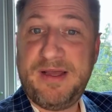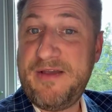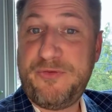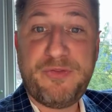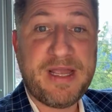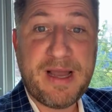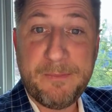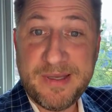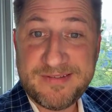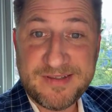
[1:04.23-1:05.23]
If you think
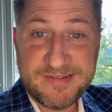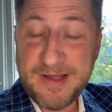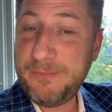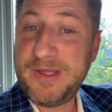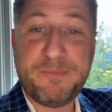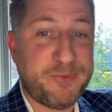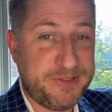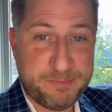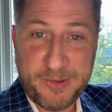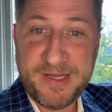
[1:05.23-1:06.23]
I'm missing something,
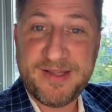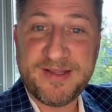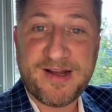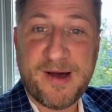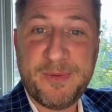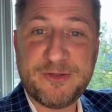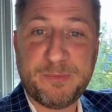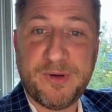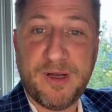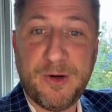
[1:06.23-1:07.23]
please put it in the comments
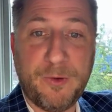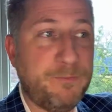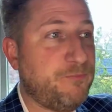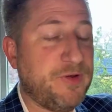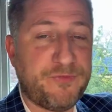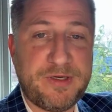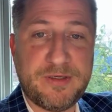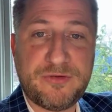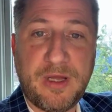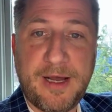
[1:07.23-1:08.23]
below. Feel free
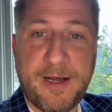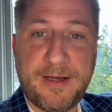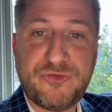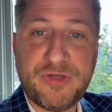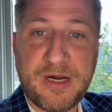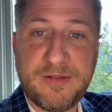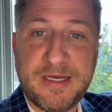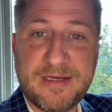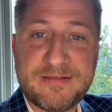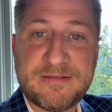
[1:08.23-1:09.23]
to share
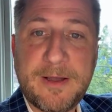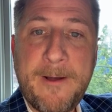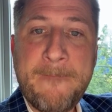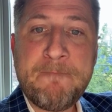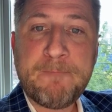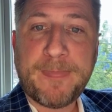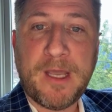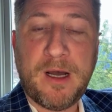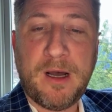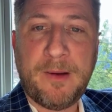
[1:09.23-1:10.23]
this.
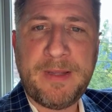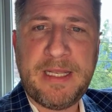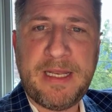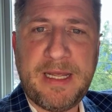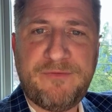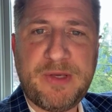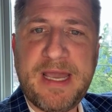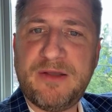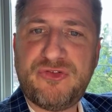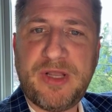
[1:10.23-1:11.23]
And if you
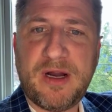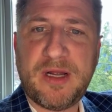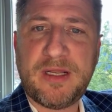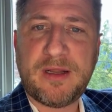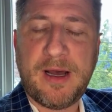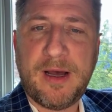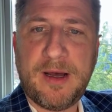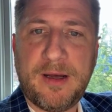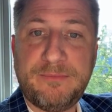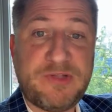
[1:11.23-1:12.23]
can't share it,
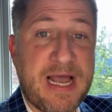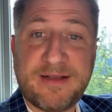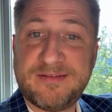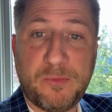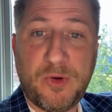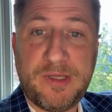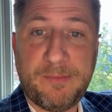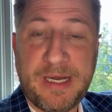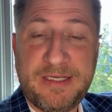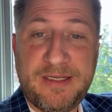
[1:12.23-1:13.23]
tag someone that
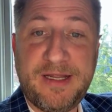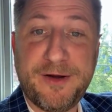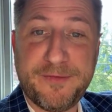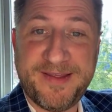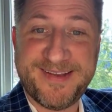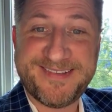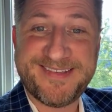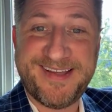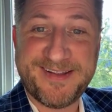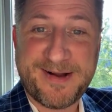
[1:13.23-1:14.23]
might need to hear this
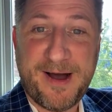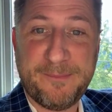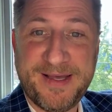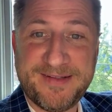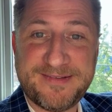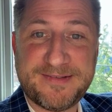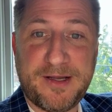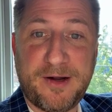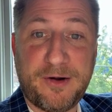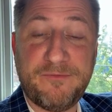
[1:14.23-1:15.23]
in the comments
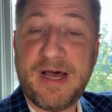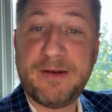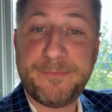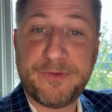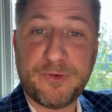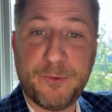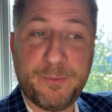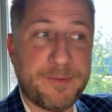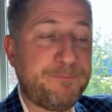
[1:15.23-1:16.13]
or invite them to the group.